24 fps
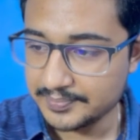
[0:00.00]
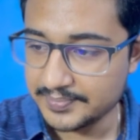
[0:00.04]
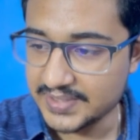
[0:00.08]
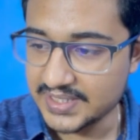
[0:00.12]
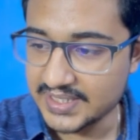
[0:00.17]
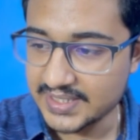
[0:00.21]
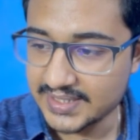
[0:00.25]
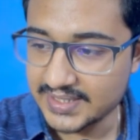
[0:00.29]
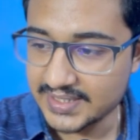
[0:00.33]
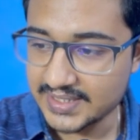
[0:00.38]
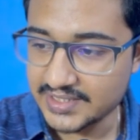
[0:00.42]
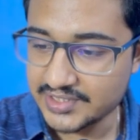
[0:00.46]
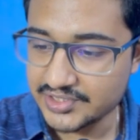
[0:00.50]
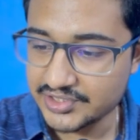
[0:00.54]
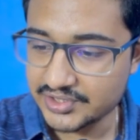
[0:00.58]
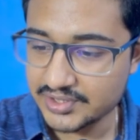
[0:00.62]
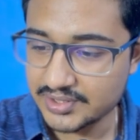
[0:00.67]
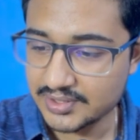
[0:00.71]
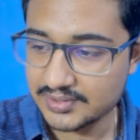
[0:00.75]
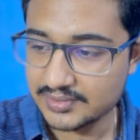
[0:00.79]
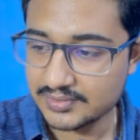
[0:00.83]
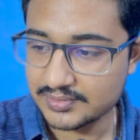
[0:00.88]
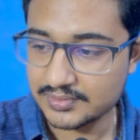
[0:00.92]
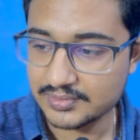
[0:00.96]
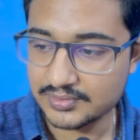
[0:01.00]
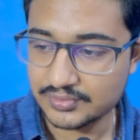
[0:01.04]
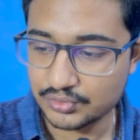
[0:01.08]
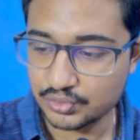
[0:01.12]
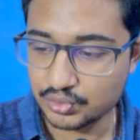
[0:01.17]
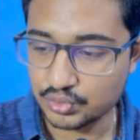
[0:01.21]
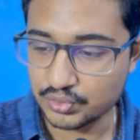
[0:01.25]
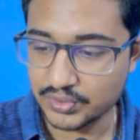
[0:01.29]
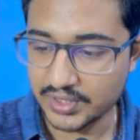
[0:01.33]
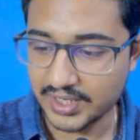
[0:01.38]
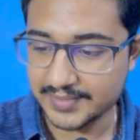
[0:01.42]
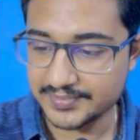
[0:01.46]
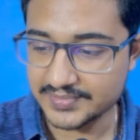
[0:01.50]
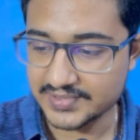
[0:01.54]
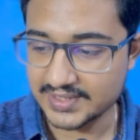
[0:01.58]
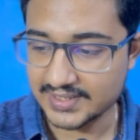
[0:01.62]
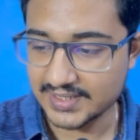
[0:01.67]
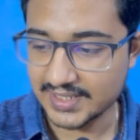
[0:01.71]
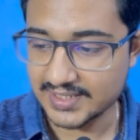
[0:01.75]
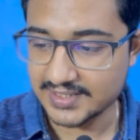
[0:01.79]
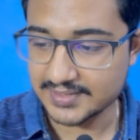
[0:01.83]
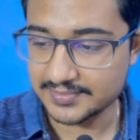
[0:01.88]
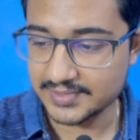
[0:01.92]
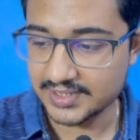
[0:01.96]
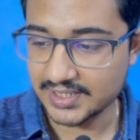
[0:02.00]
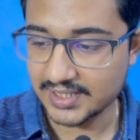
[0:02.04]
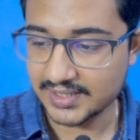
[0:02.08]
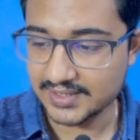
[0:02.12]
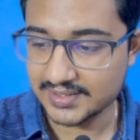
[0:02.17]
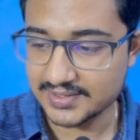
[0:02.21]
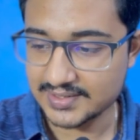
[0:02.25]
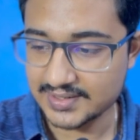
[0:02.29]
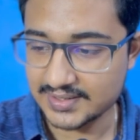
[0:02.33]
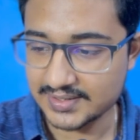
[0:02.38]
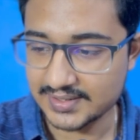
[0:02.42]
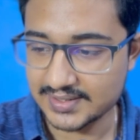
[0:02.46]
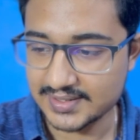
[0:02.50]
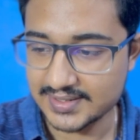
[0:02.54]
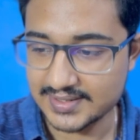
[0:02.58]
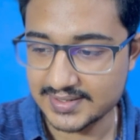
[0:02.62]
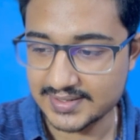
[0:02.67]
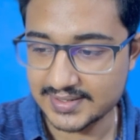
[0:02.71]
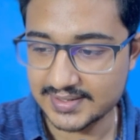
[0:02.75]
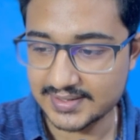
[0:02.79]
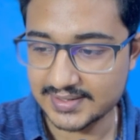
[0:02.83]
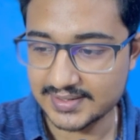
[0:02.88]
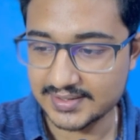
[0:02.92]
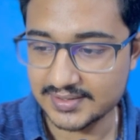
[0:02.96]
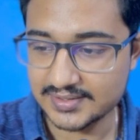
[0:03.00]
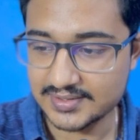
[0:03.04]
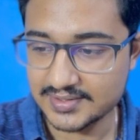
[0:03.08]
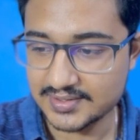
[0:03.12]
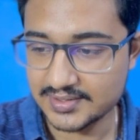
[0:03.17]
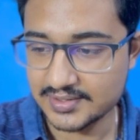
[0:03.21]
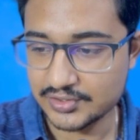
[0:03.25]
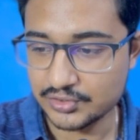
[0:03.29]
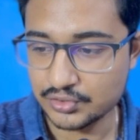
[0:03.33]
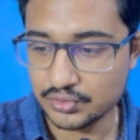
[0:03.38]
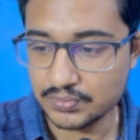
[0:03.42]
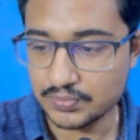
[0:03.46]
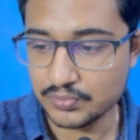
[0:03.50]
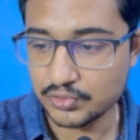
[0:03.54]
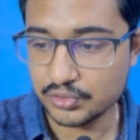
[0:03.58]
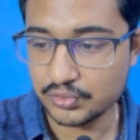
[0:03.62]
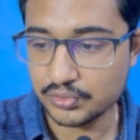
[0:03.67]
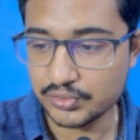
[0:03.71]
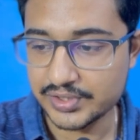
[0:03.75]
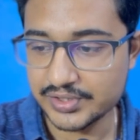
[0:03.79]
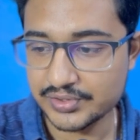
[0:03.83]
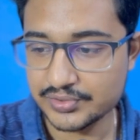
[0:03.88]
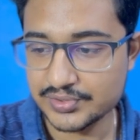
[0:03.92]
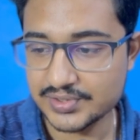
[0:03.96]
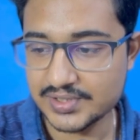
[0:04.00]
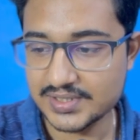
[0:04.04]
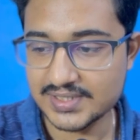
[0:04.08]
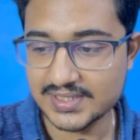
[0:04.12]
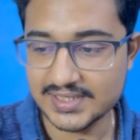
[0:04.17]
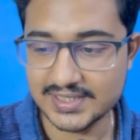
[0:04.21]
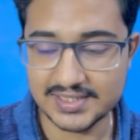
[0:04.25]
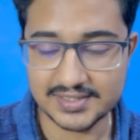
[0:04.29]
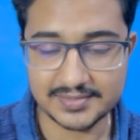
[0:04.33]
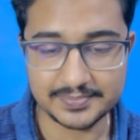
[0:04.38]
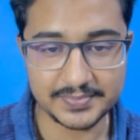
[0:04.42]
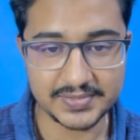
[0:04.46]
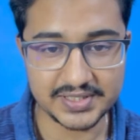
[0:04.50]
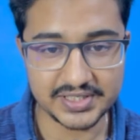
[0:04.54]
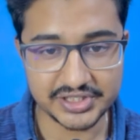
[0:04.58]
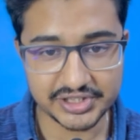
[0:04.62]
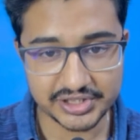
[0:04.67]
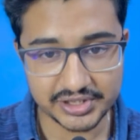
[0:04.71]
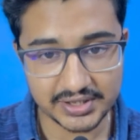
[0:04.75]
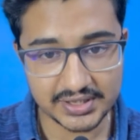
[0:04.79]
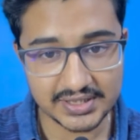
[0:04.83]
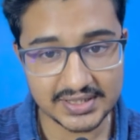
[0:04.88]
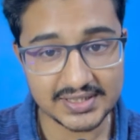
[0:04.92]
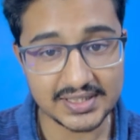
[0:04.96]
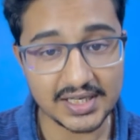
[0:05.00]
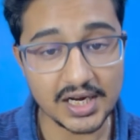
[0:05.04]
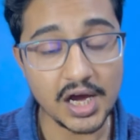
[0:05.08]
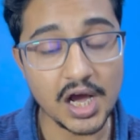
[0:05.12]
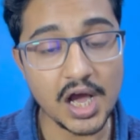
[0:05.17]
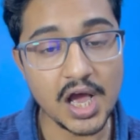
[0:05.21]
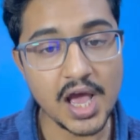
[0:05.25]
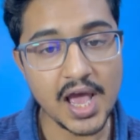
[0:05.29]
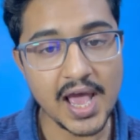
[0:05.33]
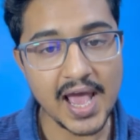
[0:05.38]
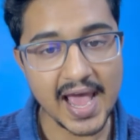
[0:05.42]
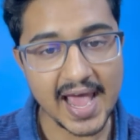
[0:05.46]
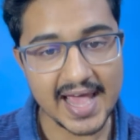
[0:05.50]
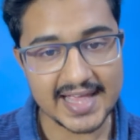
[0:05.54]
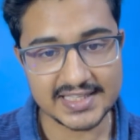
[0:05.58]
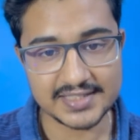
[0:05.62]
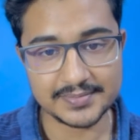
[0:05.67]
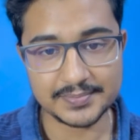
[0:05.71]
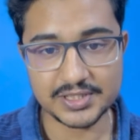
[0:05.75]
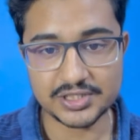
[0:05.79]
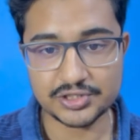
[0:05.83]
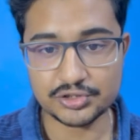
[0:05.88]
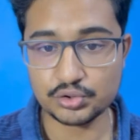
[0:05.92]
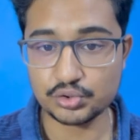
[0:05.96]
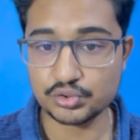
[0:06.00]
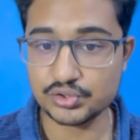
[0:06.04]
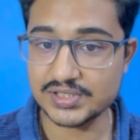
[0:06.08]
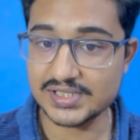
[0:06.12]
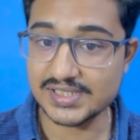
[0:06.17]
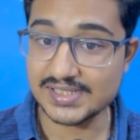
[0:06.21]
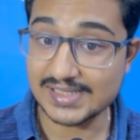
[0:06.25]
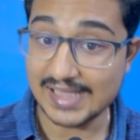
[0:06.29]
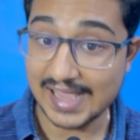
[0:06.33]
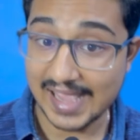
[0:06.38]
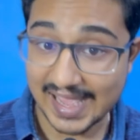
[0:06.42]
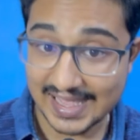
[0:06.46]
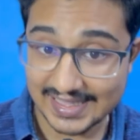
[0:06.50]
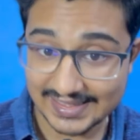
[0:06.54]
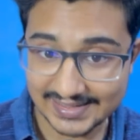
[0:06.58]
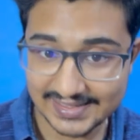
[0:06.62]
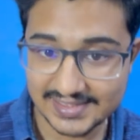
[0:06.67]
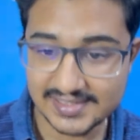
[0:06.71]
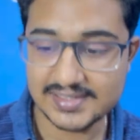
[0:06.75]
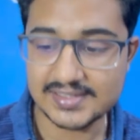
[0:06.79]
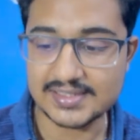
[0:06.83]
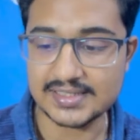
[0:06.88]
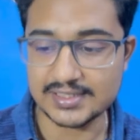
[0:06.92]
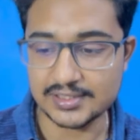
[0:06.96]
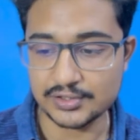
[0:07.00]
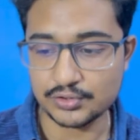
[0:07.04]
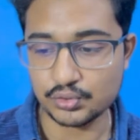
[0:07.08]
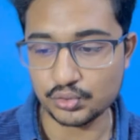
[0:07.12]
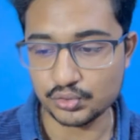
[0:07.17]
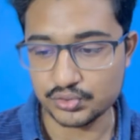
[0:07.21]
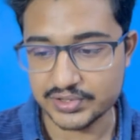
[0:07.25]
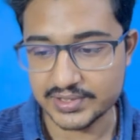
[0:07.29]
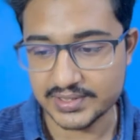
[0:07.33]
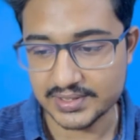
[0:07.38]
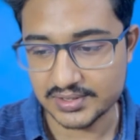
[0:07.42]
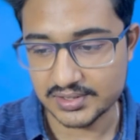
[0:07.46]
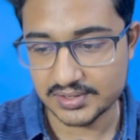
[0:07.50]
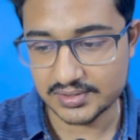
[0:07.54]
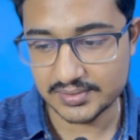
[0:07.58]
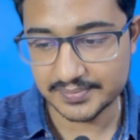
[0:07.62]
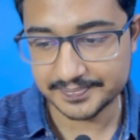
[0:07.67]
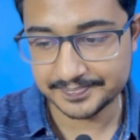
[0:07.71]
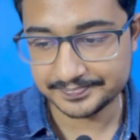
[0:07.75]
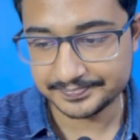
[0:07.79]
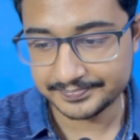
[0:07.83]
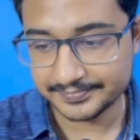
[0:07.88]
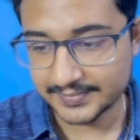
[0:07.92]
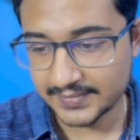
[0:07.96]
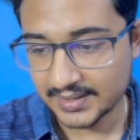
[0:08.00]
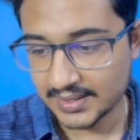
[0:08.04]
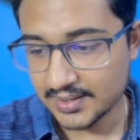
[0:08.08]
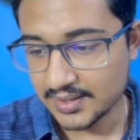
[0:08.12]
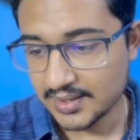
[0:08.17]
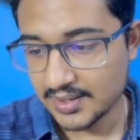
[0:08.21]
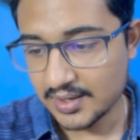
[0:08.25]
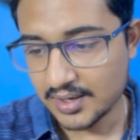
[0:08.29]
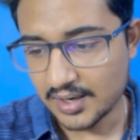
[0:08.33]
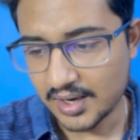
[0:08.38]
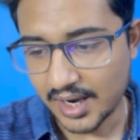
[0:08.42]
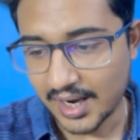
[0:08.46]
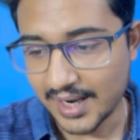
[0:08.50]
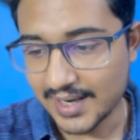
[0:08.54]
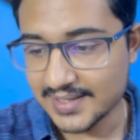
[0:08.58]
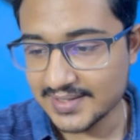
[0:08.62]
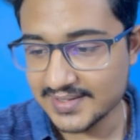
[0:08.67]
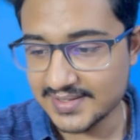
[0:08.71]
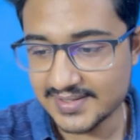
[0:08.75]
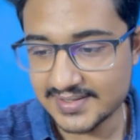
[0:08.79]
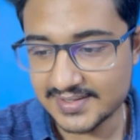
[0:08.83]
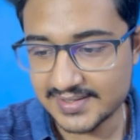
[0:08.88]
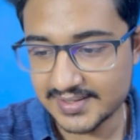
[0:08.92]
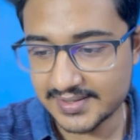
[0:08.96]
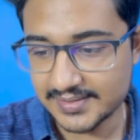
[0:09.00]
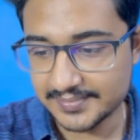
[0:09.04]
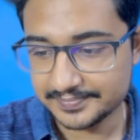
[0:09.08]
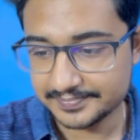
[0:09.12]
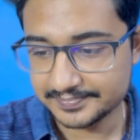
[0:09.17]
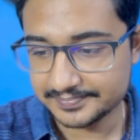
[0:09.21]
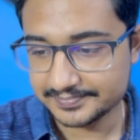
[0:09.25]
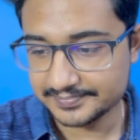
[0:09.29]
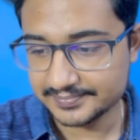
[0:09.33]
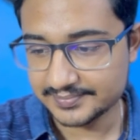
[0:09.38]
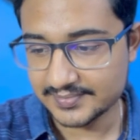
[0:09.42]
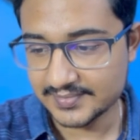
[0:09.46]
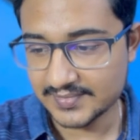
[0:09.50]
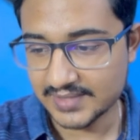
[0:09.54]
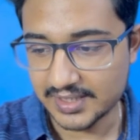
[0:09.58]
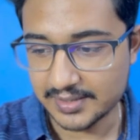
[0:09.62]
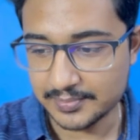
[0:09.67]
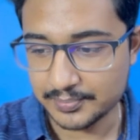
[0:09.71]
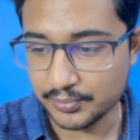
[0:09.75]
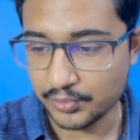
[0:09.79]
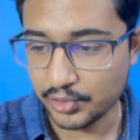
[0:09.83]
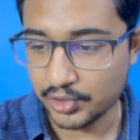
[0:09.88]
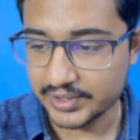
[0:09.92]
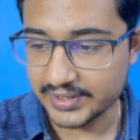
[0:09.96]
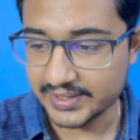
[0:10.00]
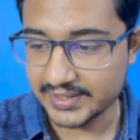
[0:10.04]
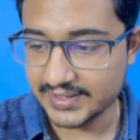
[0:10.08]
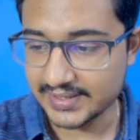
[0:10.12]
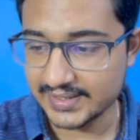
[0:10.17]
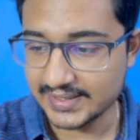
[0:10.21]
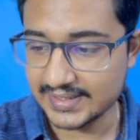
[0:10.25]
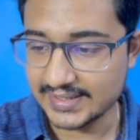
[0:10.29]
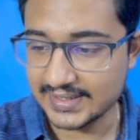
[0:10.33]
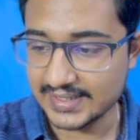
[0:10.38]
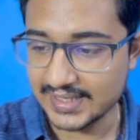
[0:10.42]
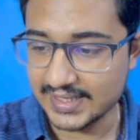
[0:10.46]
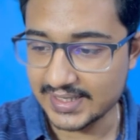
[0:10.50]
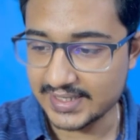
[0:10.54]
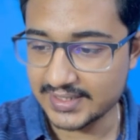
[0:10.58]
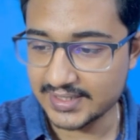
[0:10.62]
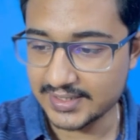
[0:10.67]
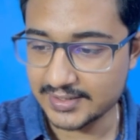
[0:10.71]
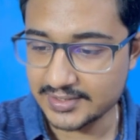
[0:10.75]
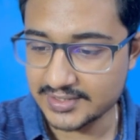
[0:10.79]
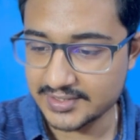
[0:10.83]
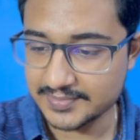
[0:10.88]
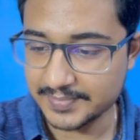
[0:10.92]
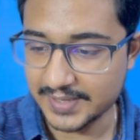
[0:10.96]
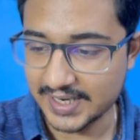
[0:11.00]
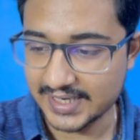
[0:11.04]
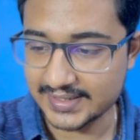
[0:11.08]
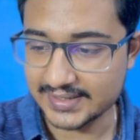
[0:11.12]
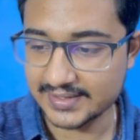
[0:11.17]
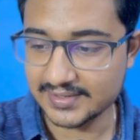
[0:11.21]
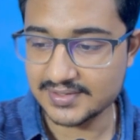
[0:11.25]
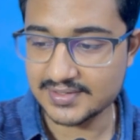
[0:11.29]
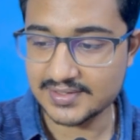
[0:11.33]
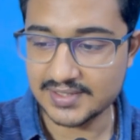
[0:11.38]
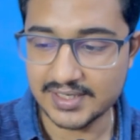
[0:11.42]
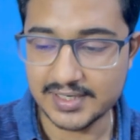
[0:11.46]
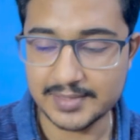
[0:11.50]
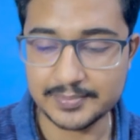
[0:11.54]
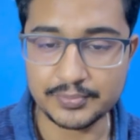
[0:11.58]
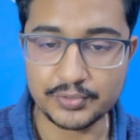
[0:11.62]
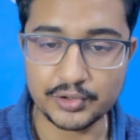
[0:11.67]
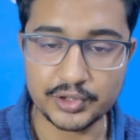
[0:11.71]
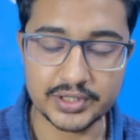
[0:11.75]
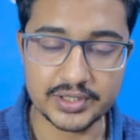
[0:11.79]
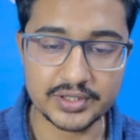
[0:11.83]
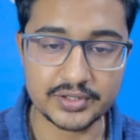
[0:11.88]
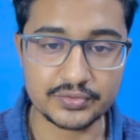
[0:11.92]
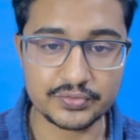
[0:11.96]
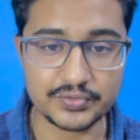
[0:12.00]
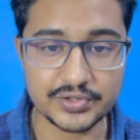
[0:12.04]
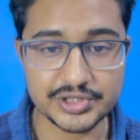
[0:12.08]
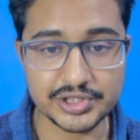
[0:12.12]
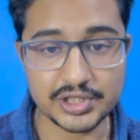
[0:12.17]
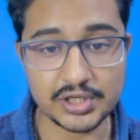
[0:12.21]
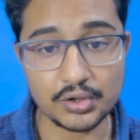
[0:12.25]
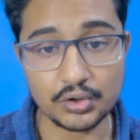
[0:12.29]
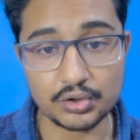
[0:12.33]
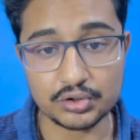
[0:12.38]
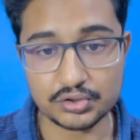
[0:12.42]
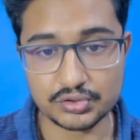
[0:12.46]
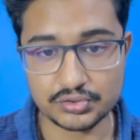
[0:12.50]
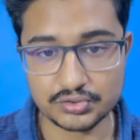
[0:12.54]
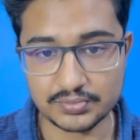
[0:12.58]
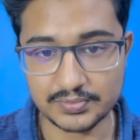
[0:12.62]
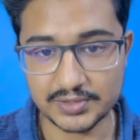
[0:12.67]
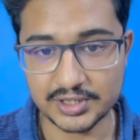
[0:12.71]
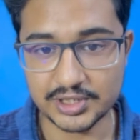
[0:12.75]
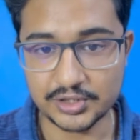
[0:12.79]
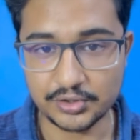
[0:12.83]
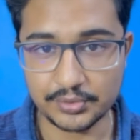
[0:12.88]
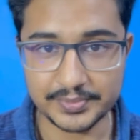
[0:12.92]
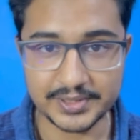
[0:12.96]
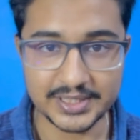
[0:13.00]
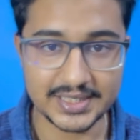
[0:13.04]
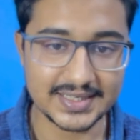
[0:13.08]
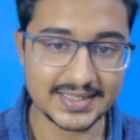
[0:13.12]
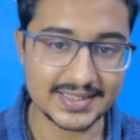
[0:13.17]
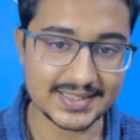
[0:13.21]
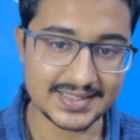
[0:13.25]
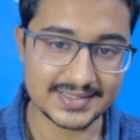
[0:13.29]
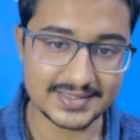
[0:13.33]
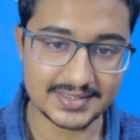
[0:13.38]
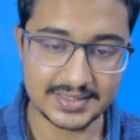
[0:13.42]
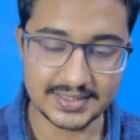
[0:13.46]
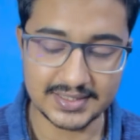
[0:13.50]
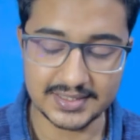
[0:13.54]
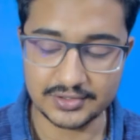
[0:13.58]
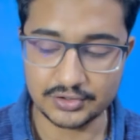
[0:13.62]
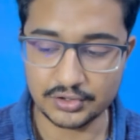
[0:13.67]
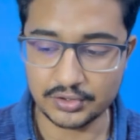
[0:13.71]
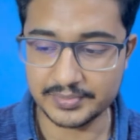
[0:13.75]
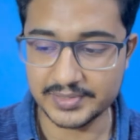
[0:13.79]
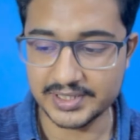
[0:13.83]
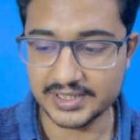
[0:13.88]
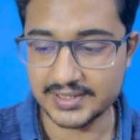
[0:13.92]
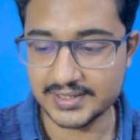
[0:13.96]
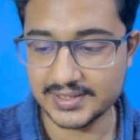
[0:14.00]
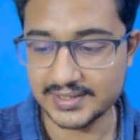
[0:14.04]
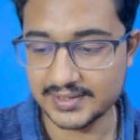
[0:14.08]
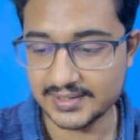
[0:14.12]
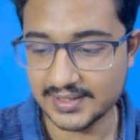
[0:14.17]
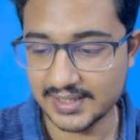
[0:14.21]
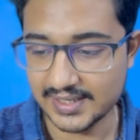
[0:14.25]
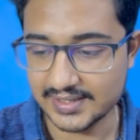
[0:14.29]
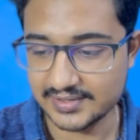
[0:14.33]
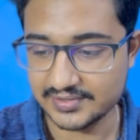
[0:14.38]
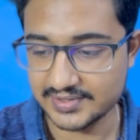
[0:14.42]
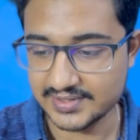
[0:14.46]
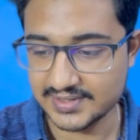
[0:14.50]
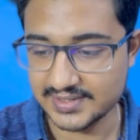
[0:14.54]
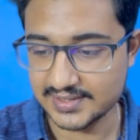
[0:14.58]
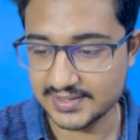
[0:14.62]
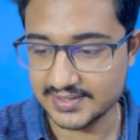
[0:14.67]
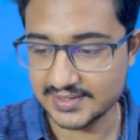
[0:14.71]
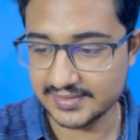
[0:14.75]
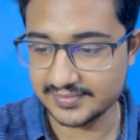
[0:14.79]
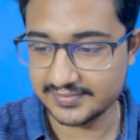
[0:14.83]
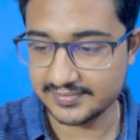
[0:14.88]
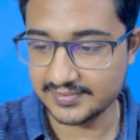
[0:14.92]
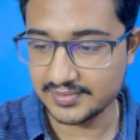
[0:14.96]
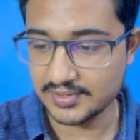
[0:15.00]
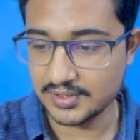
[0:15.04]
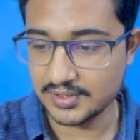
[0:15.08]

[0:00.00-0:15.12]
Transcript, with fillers: PNH, two times it has been asked in the recent years, pneumoconiosis, especially the asbestosis and the silicosis. RCC, important. Inheritance patterns are important, which are autosomal dominant, X-linked dominant, and recessive.